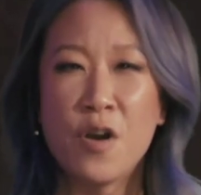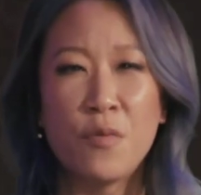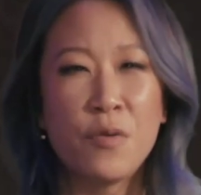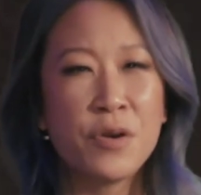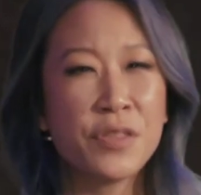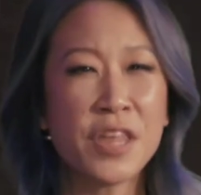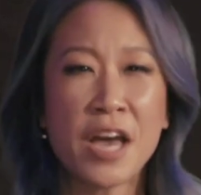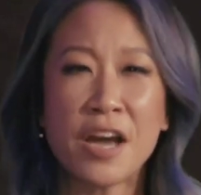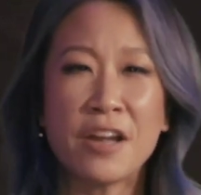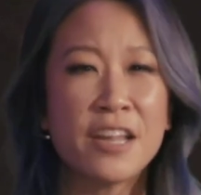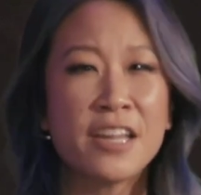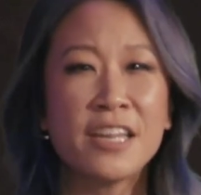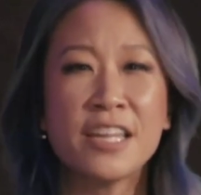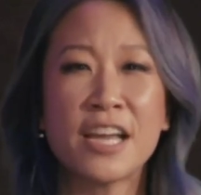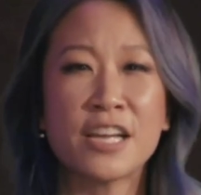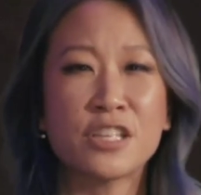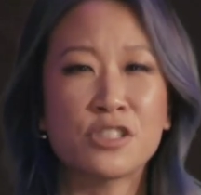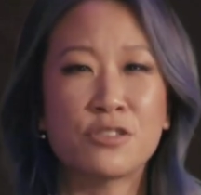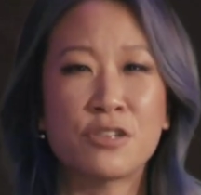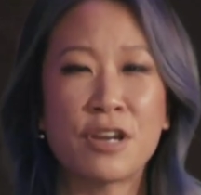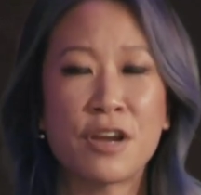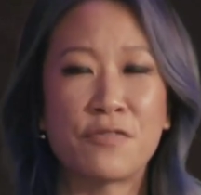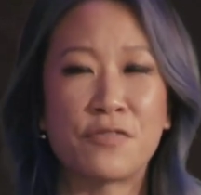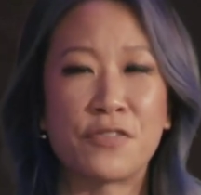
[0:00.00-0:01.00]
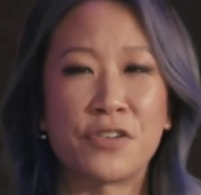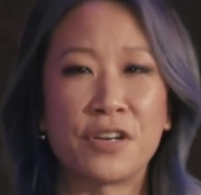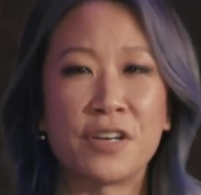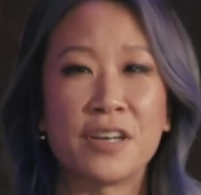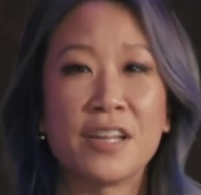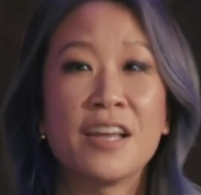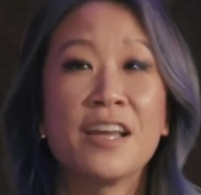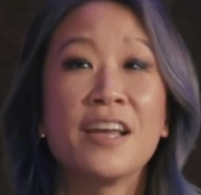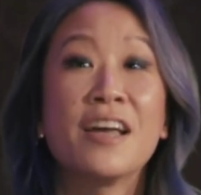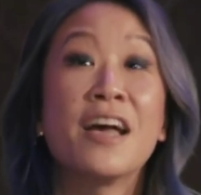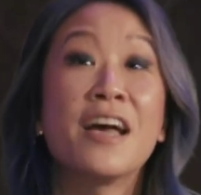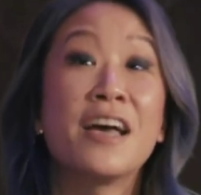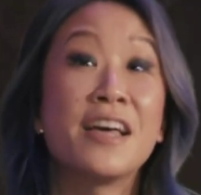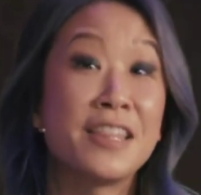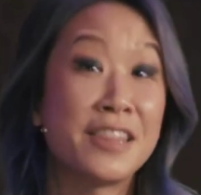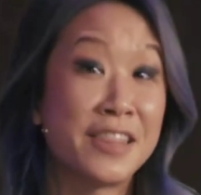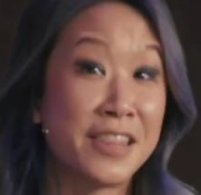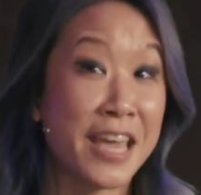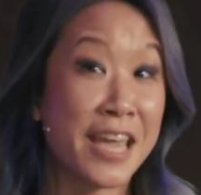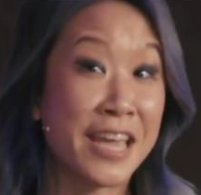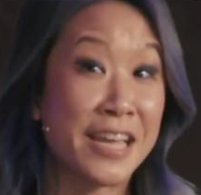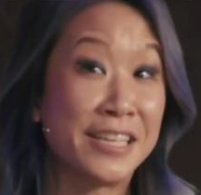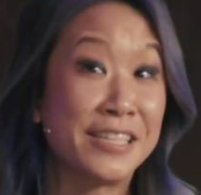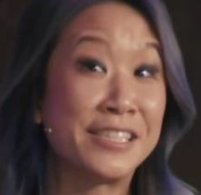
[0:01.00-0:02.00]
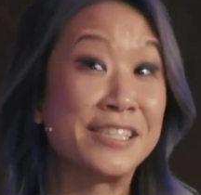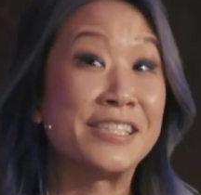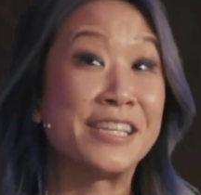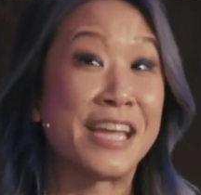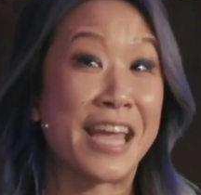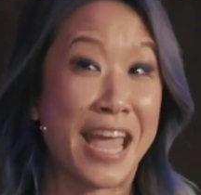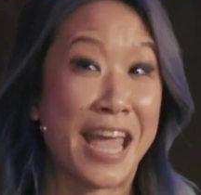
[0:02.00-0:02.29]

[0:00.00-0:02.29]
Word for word: without any extra effort, thanks